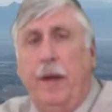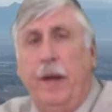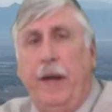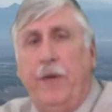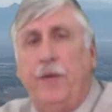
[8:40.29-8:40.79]

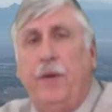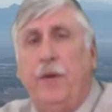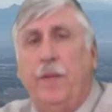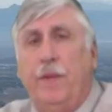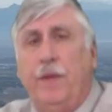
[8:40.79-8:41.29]
It has to
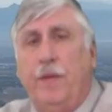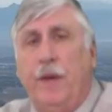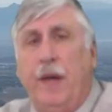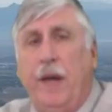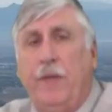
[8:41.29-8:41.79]
do with the
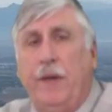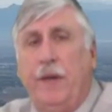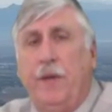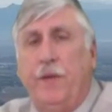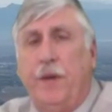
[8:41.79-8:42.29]
city having
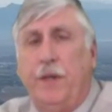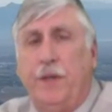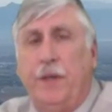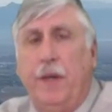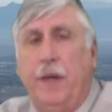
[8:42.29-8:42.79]
a
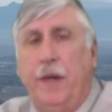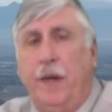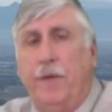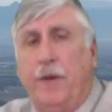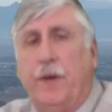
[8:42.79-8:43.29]
discussion
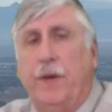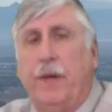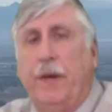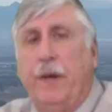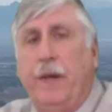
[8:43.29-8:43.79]
of the Kern
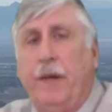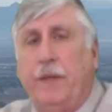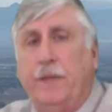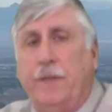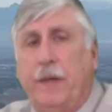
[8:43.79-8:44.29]
County
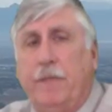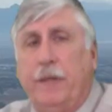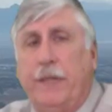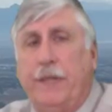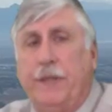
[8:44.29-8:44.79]
Council
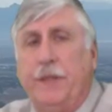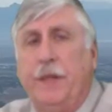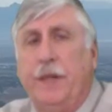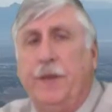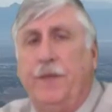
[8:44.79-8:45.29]
recommendation
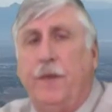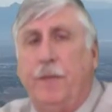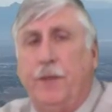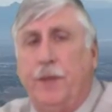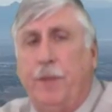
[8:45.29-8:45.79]
to
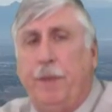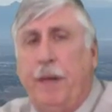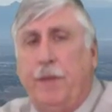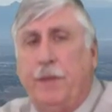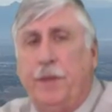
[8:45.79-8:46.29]
form a joint
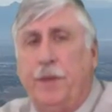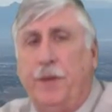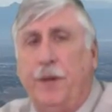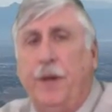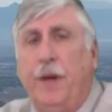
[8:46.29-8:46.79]
powers
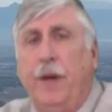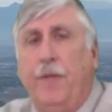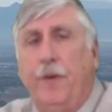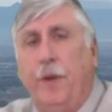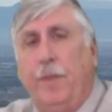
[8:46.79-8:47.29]
authority
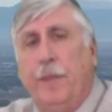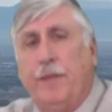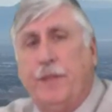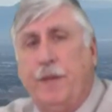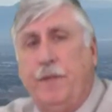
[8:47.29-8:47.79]
for the
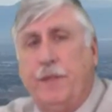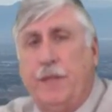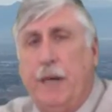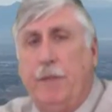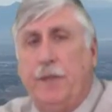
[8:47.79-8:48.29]
purposes of
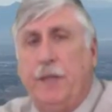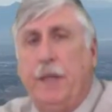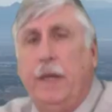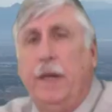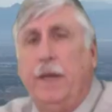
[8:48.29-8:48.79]

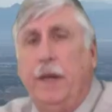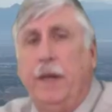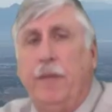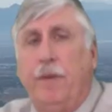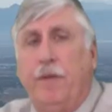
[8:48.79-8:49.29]
establishing the
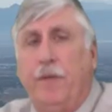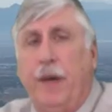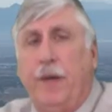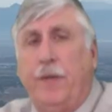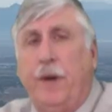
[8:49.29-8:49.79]
Indian Wells
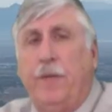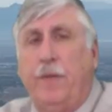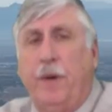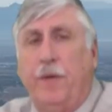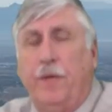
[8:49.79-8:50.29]
Valley
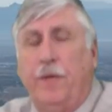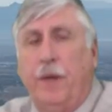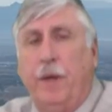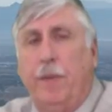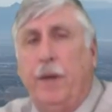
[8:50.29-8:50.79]
Groundwater
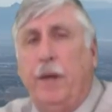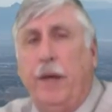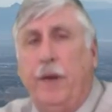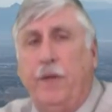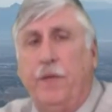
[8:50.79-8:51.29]

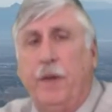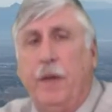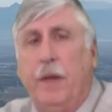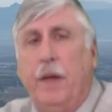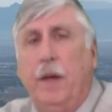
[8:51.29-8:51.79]
Sustainability Agency.
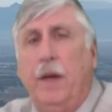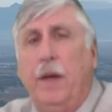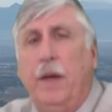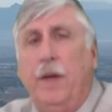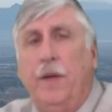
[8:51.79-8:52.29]

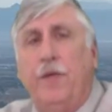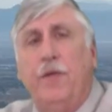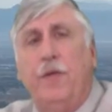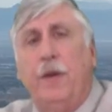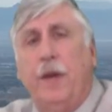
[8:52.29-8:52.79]
This
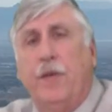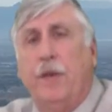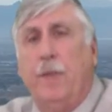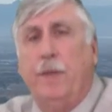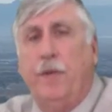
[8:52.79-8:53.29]
is the next
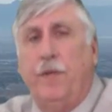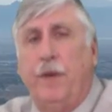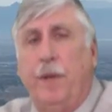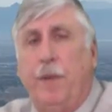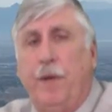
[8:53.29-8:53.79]
step in the
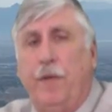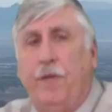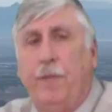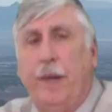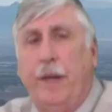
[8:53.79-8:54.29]
city
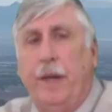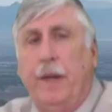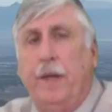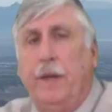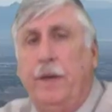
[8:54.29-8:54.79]
participating
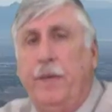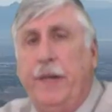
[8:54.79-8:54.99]
in the new